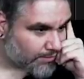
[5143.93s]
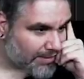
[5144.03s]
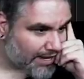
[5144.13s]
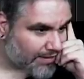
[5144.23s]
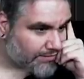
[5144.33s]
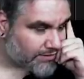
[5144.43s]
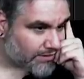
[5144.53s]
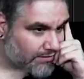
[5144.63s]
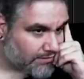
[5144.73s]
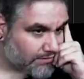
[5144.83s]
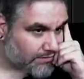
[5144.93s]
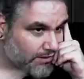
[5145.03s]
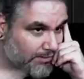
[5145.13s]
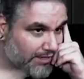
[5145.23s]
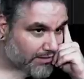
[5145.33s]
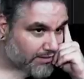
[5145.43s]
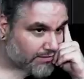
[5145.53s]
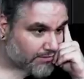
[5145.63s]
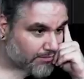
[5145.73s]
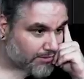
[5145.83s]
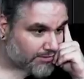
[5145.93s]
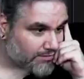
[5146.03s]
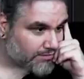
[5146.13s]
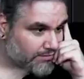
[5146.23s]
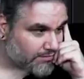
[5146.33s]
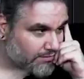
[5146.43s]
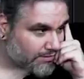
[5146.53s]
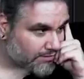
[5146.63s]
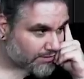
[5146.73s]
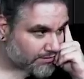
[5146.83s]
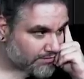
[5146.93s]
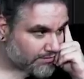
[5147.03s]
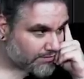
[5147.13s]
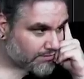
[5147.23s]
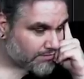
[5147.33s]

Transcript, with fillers: Are we out of snow? Oh my god. Almost. Ooh, that was close.